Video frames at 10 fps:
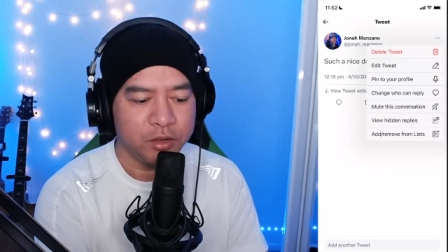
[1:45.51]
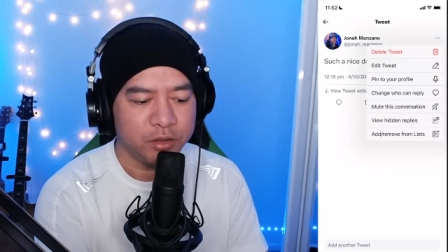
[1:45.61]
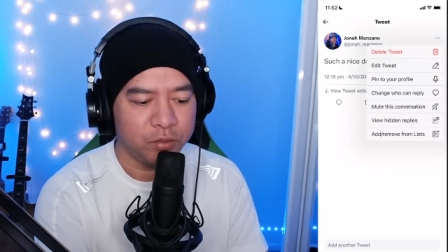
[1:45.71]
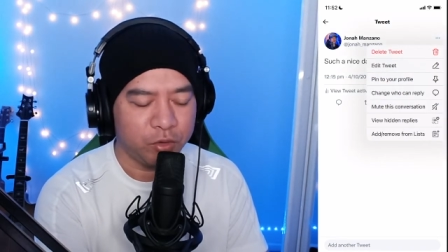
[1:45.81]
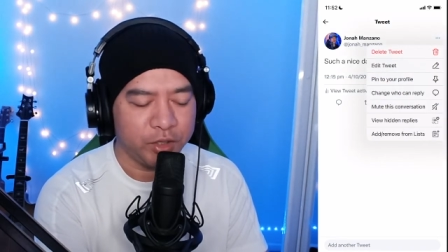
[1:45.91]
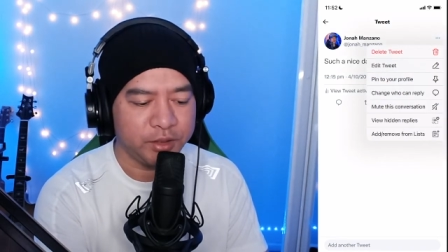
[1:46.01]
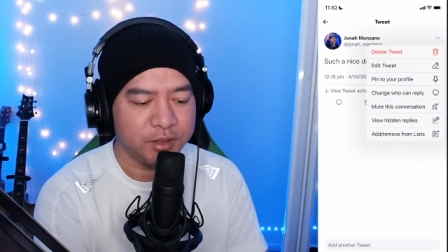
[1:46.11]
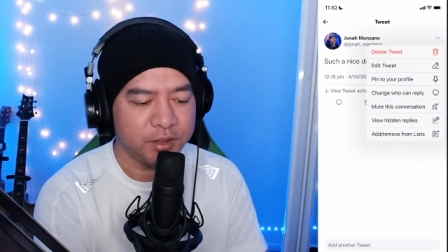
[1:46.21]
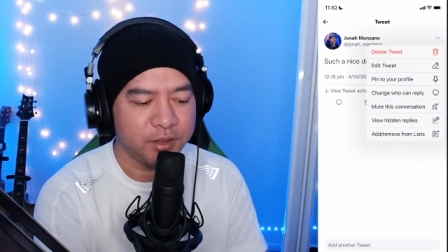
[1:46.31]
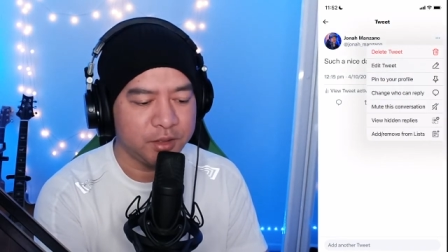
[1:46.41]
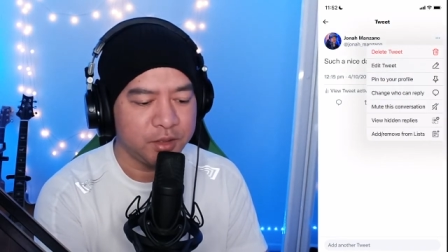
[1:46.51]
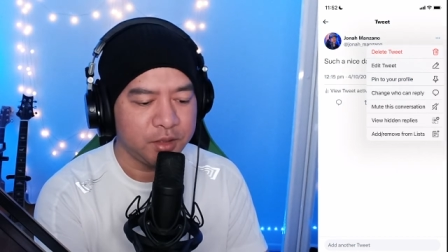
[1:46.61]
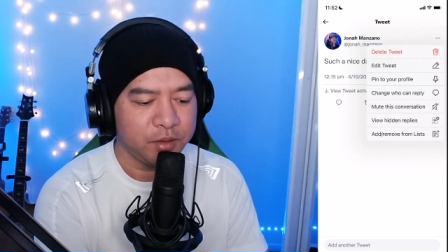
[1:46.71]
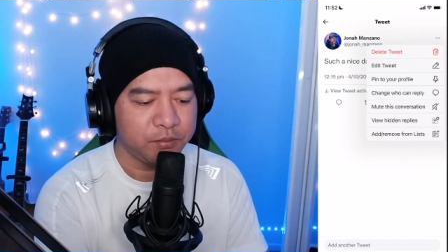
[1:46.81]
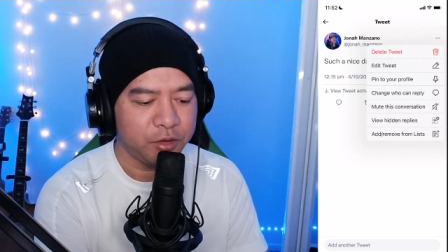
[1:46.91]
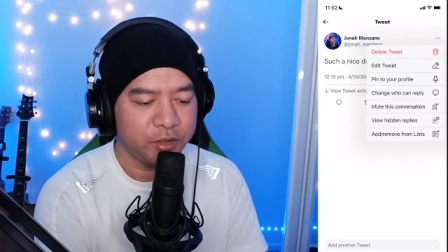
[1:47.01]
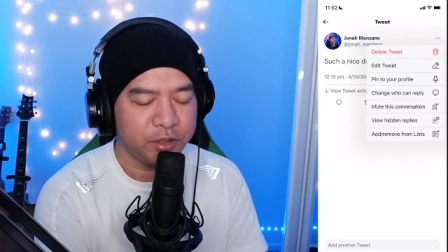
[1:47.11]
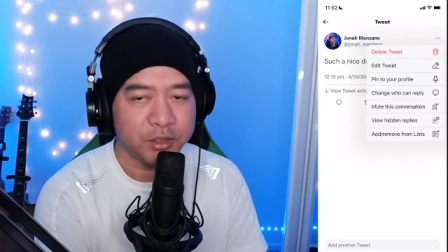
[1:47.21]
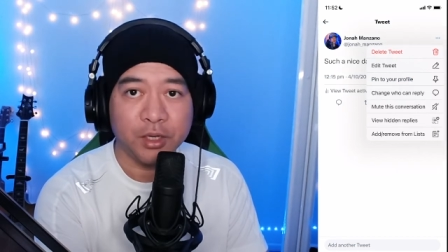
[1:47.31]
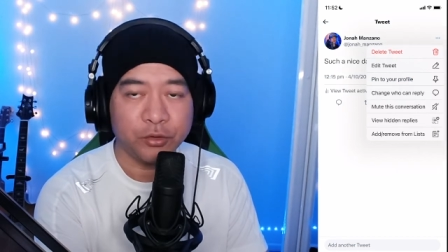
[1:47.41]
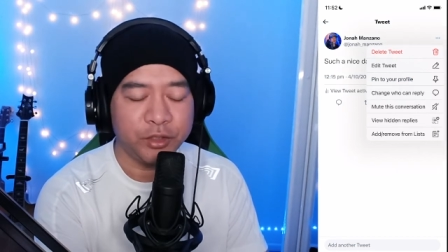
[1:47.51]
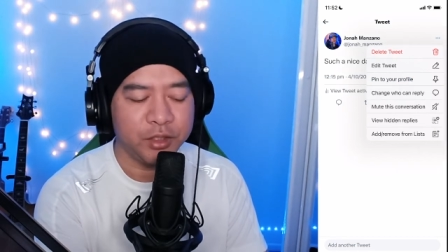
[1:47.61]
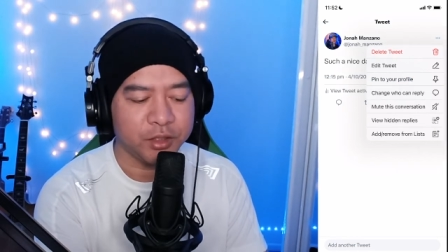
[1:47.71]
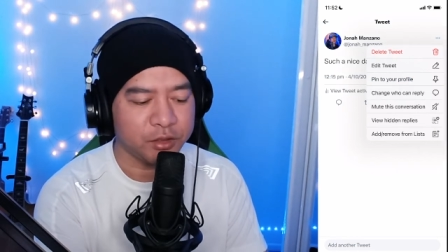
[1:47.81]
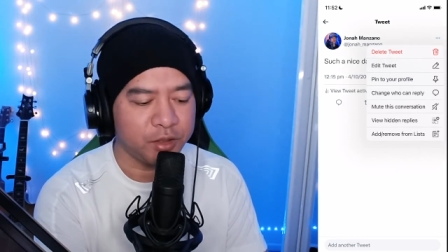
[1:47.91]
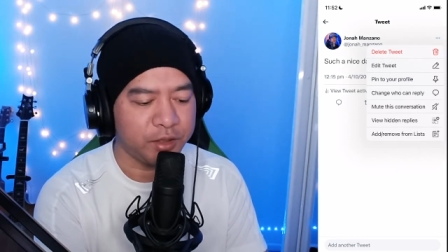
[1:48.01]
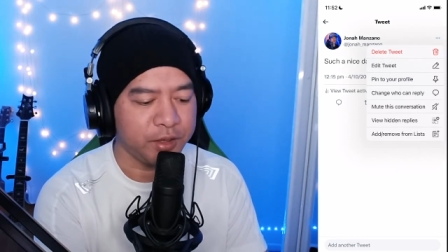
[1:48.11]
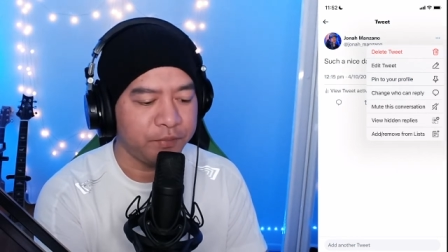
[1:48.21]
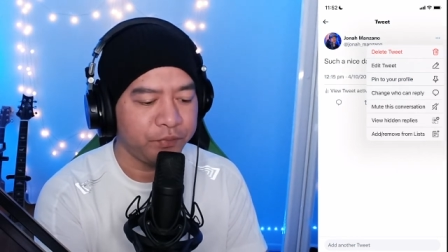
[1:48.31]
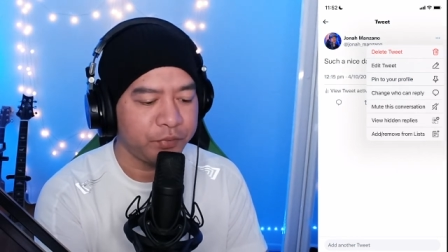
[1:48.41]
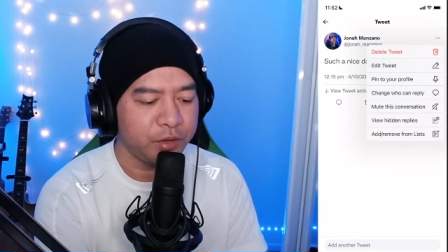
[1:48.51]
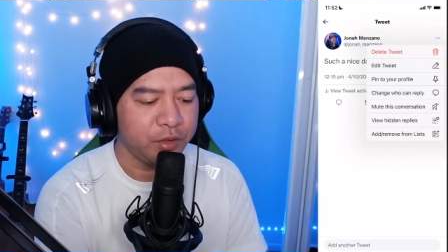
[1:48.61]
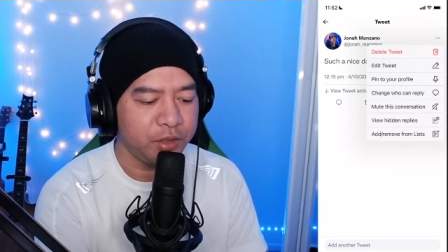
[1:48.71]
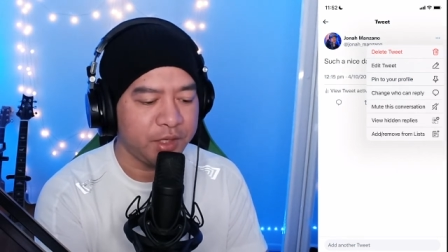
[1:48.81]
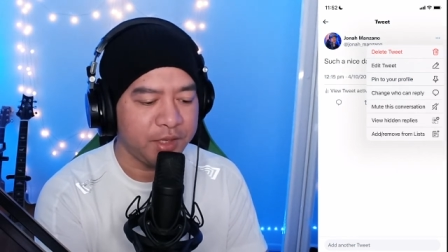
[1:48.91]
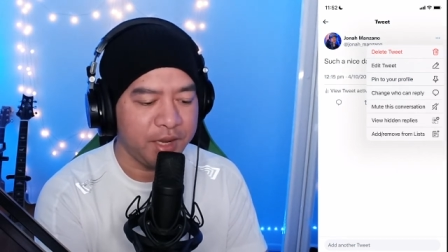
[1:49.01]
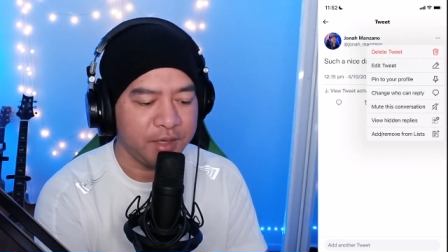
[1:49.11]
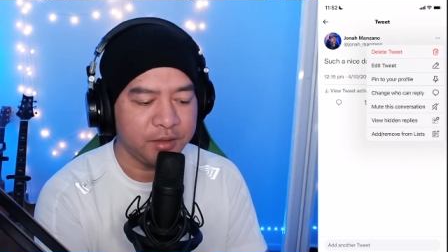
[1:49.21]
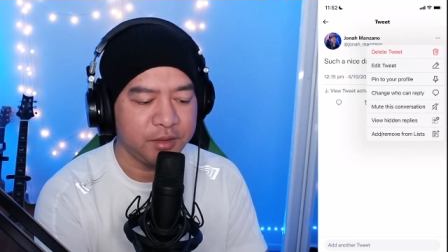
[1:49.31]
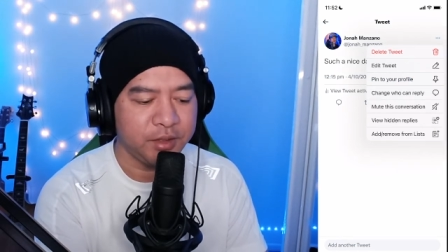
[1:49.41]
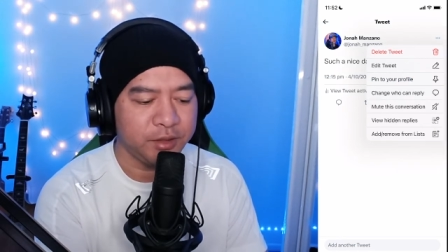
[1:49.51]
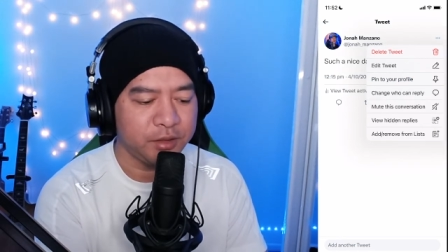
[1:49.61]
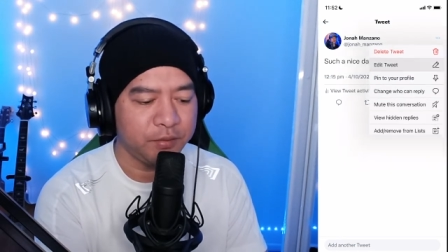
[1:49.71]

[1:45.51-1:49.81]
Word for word: the right button, there's like three dots, sorry. You can edit this